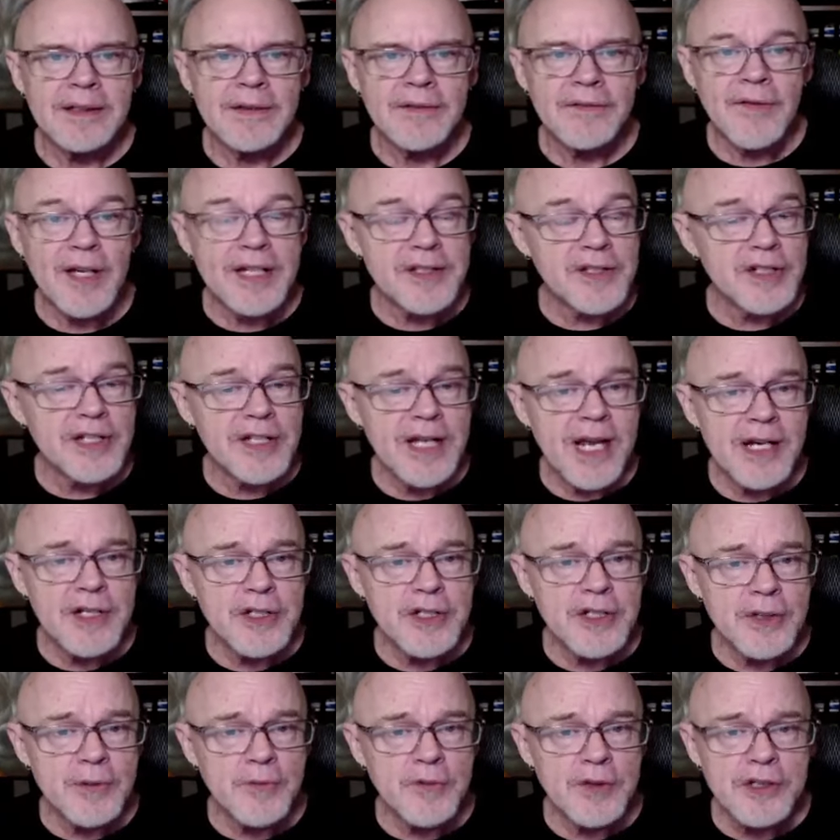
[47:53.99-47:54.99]

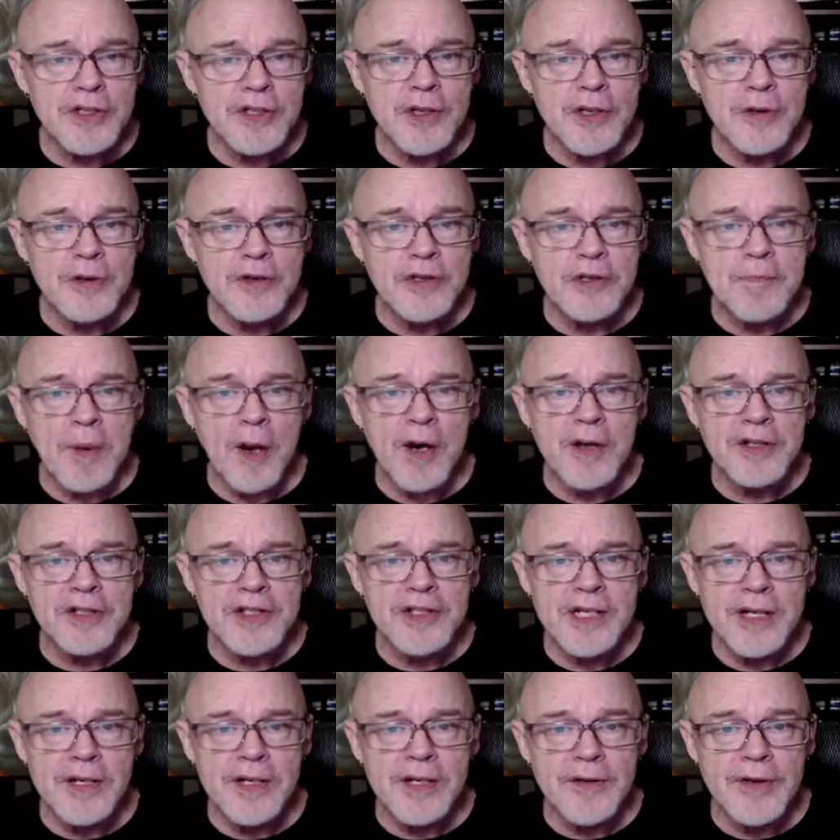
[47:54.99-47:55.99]
Vegetation was so sparse
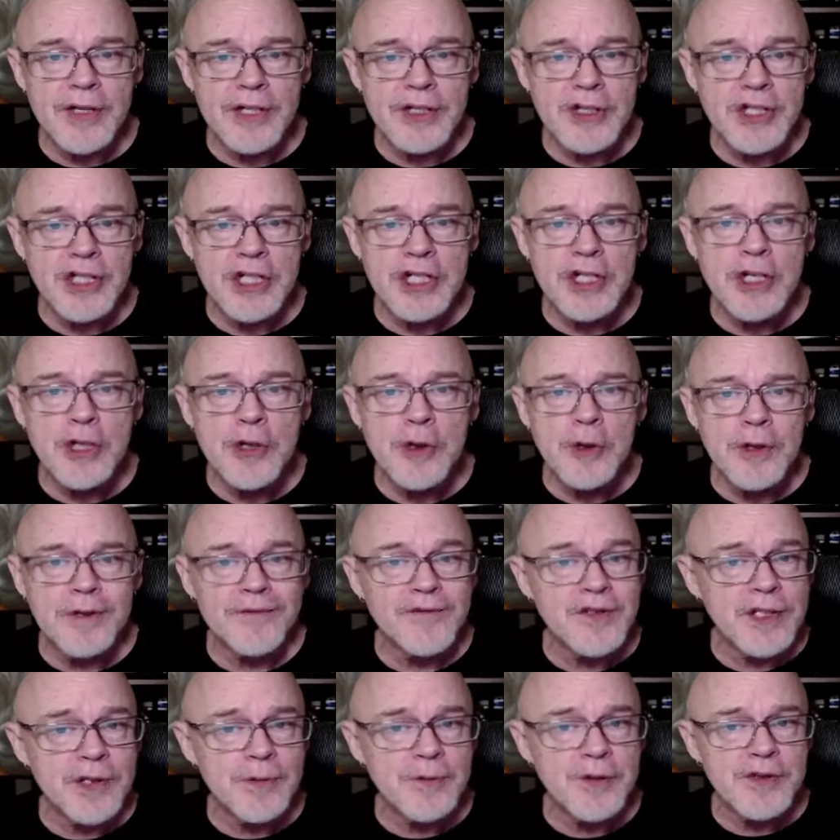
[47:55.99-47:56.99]
here that she knew if
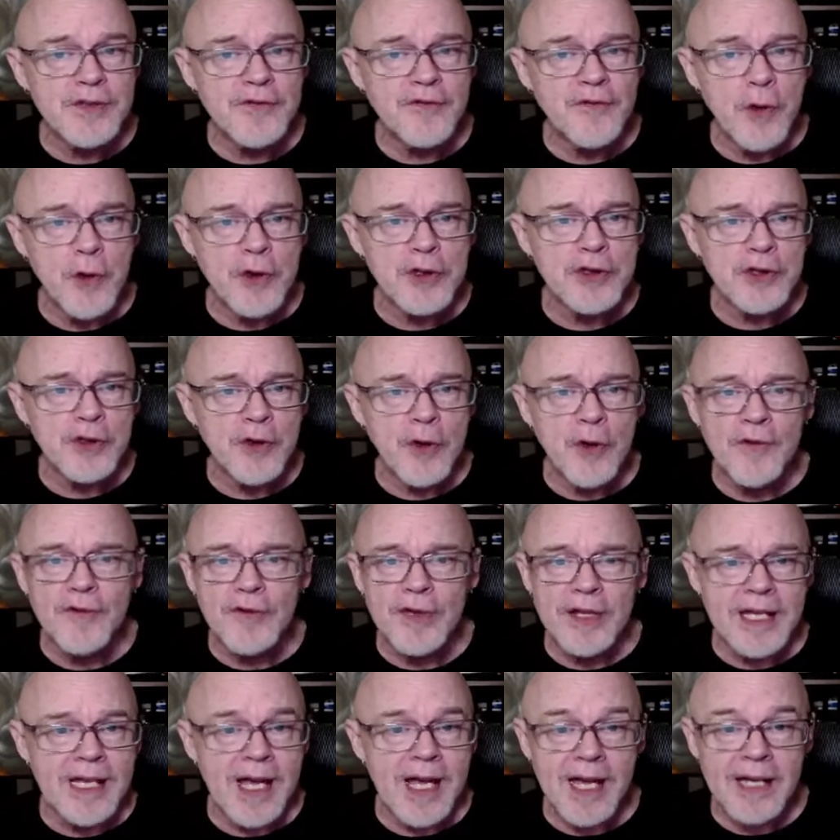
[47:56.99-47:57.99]
she was forced over
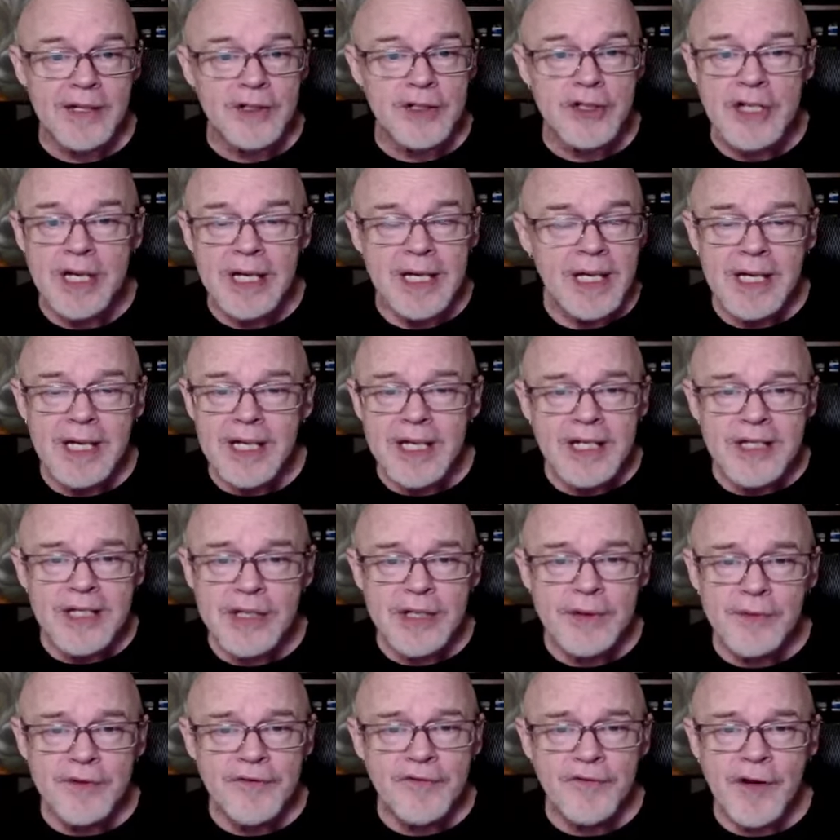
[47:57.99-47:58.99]
the edge,
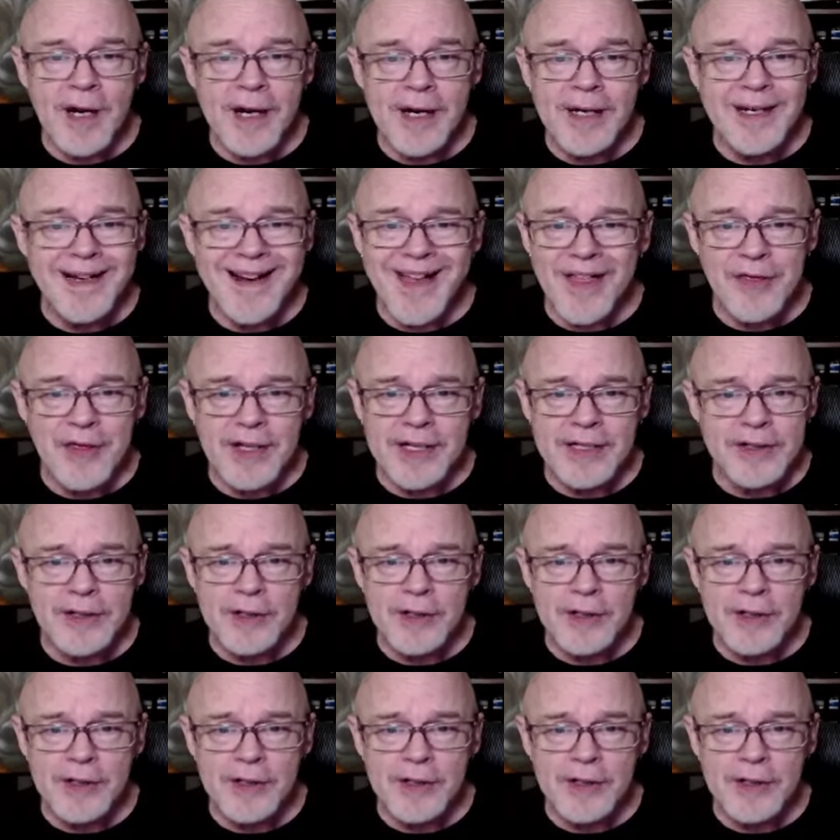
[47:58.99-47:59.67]
she would find nothing to